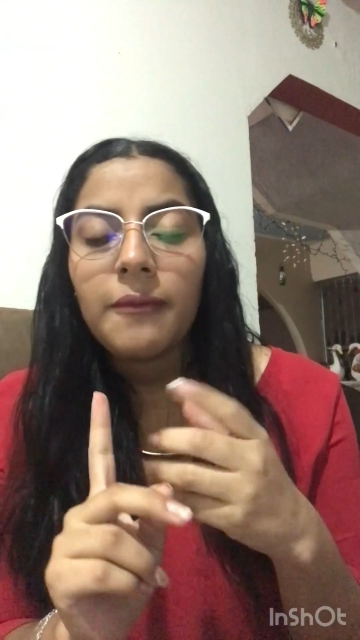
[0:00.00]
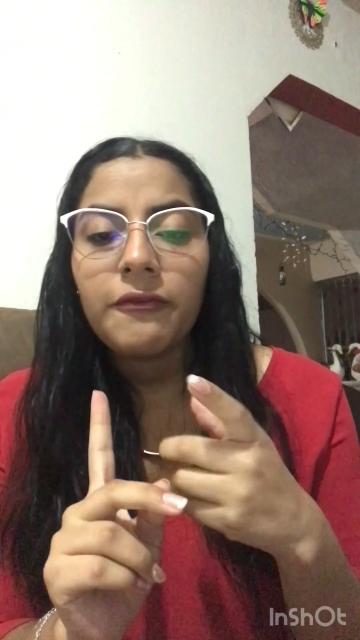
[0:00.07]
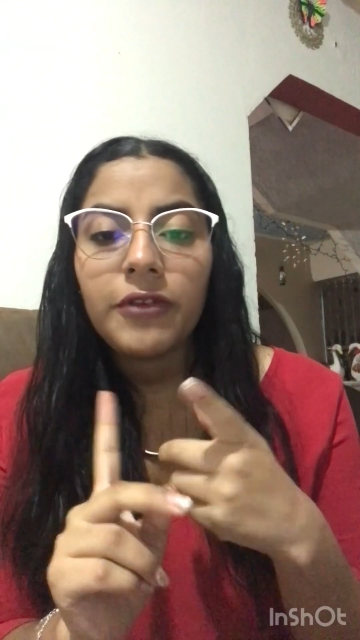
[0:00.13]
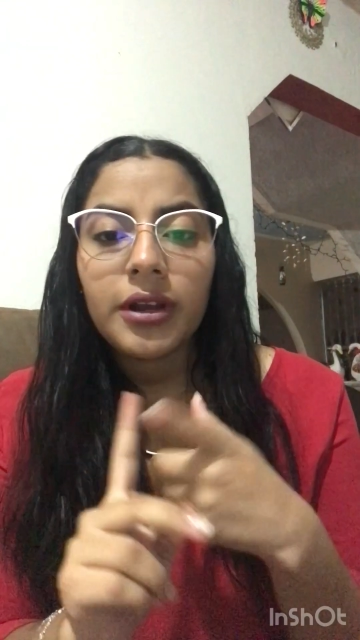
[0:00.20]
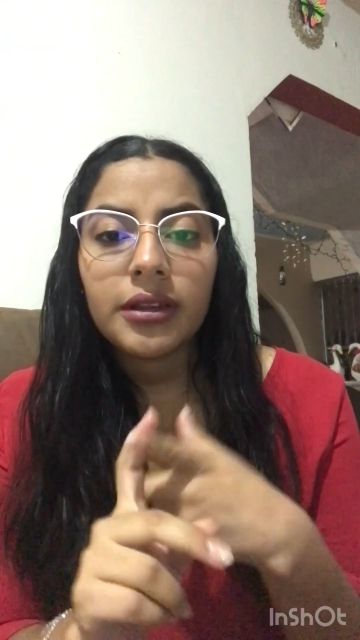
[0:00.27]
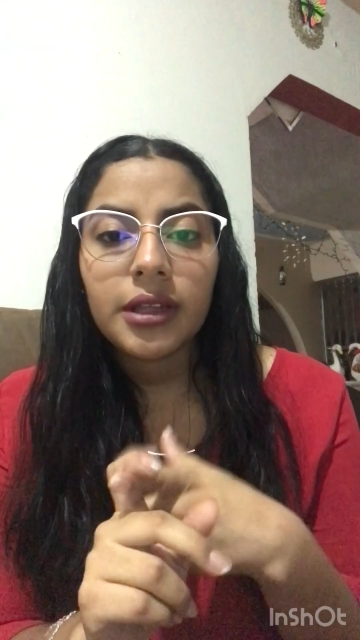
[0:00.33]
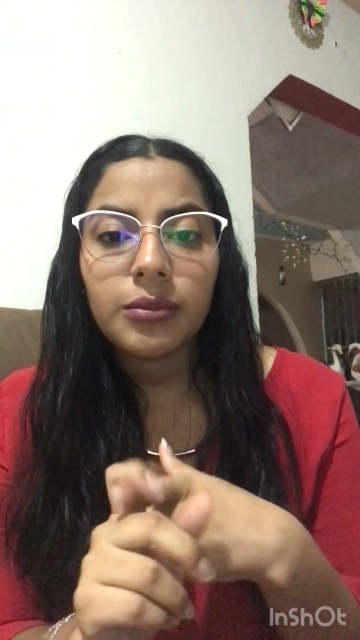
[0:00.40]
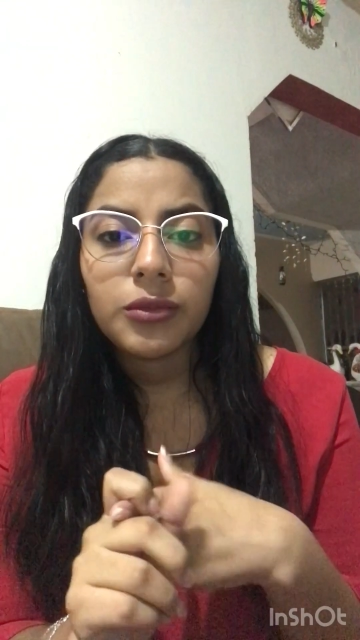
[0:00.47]

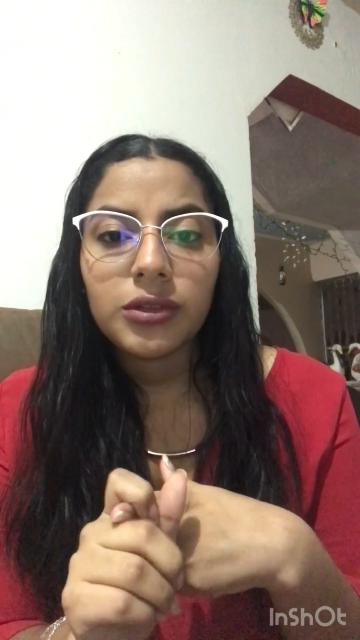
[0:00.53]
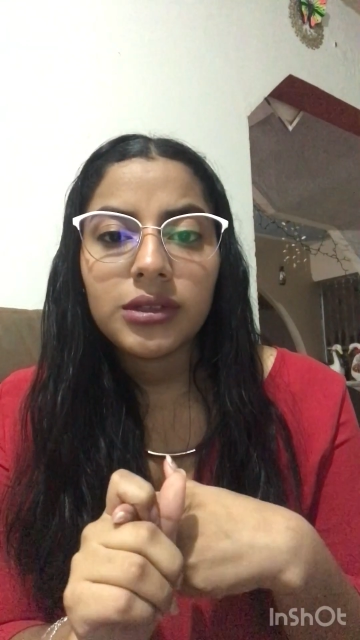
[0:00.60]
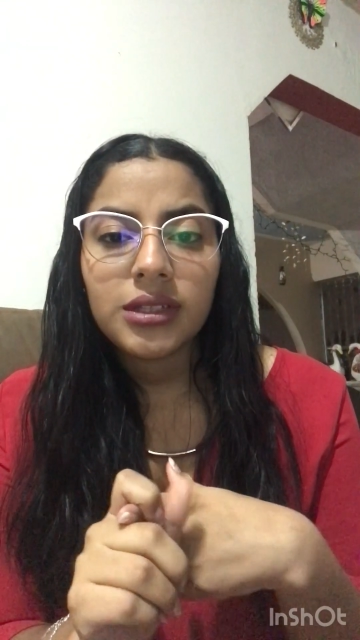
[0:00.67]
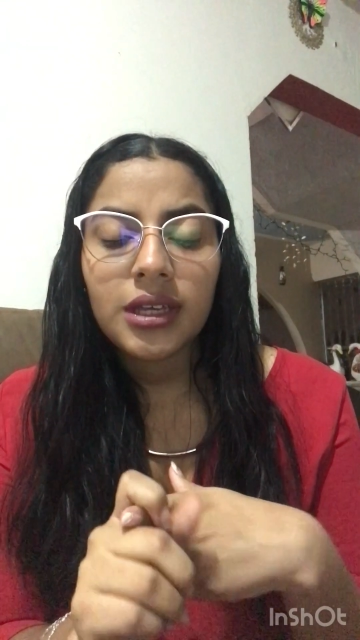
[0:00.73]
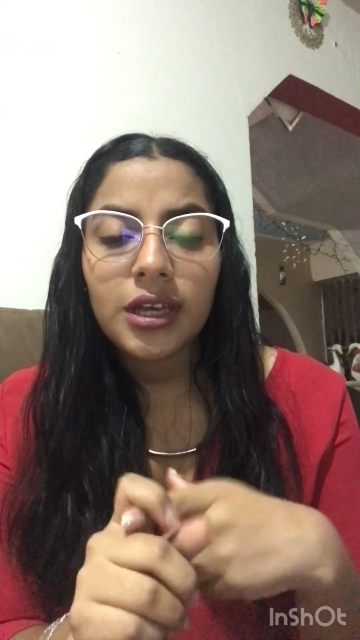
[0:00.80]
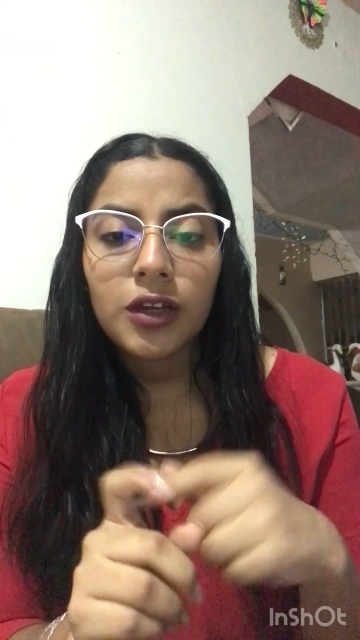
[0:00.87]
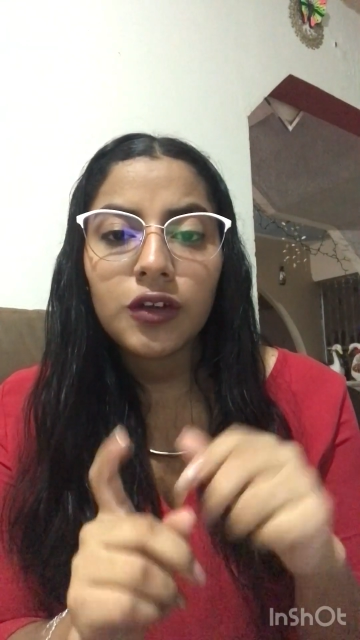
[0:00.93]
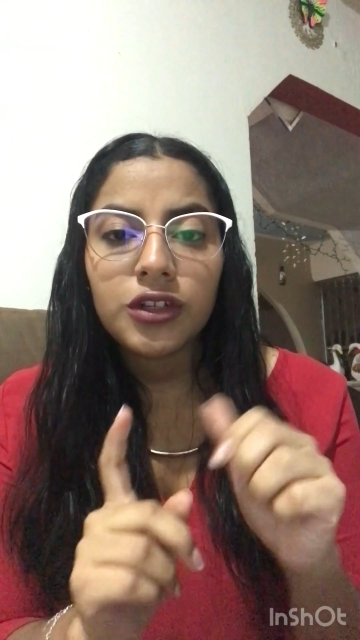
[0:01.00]
Fernand
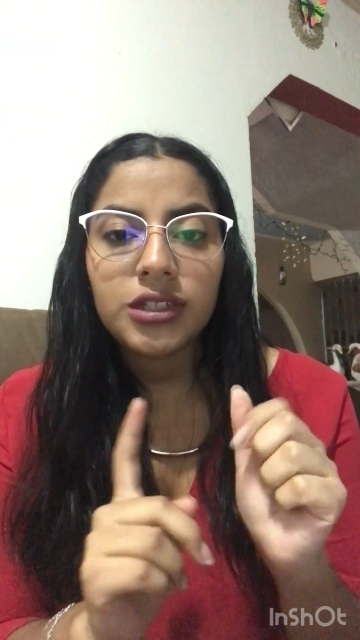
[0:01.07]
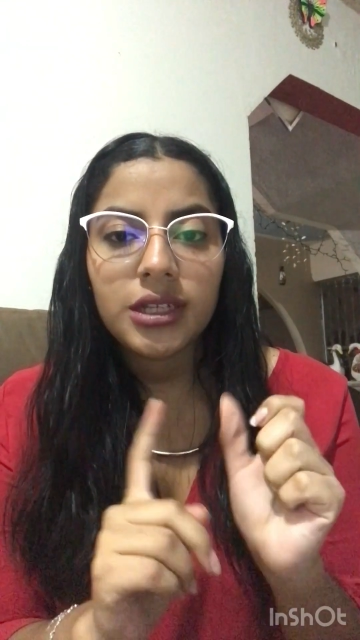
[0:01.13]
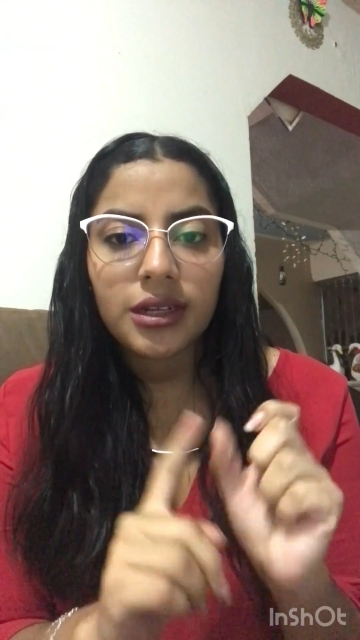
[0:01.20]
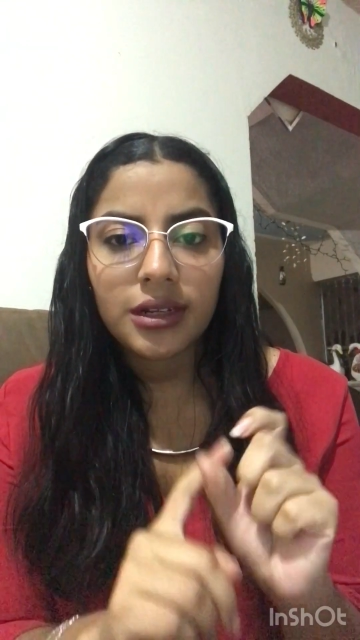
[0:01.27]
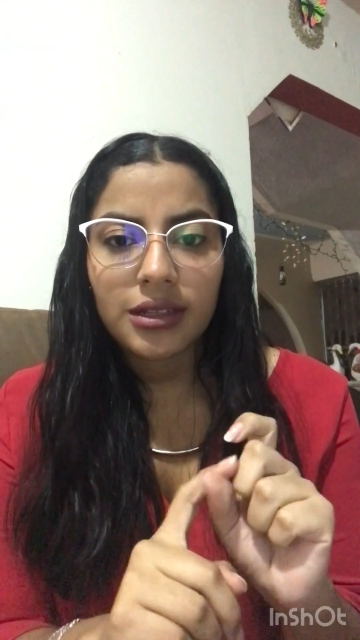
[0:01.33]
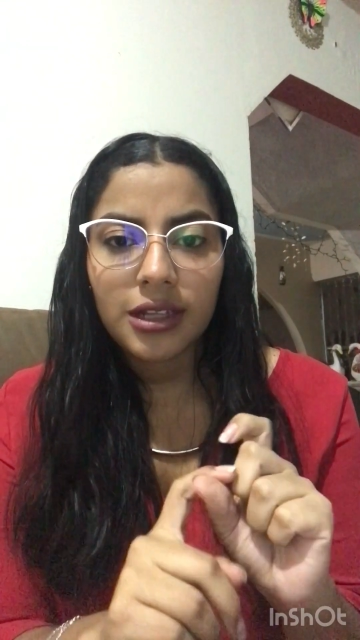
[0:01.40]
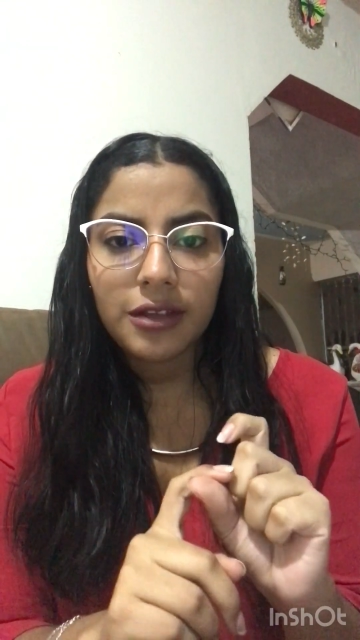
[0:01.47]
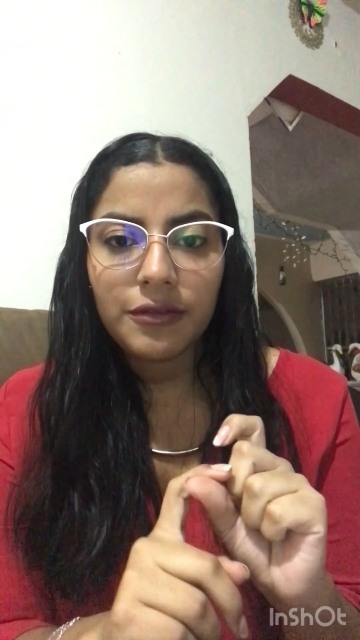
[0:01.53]
Mondego, Gerard de